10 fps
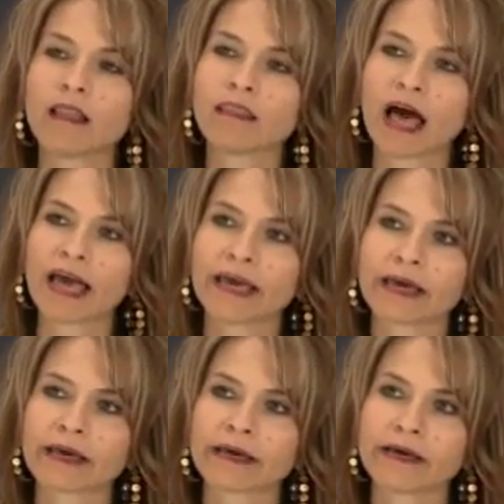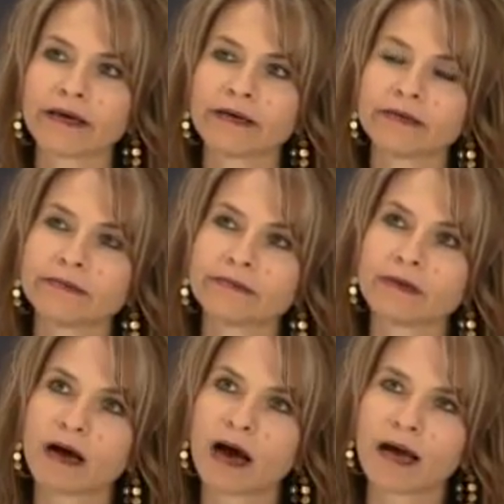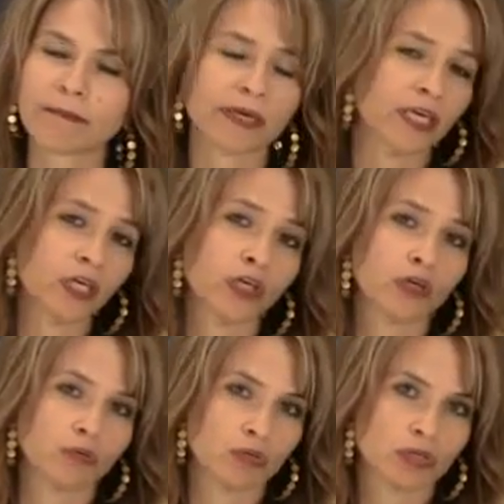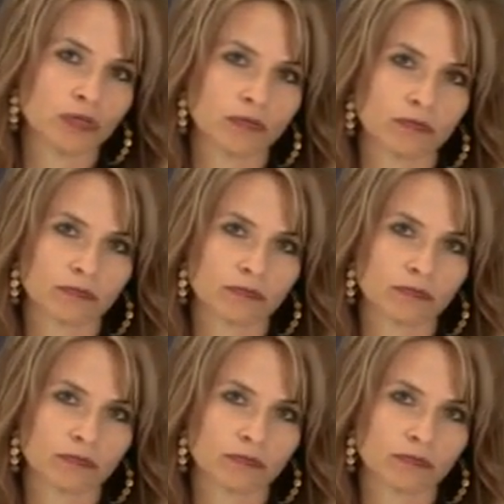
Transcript: like I'm being used.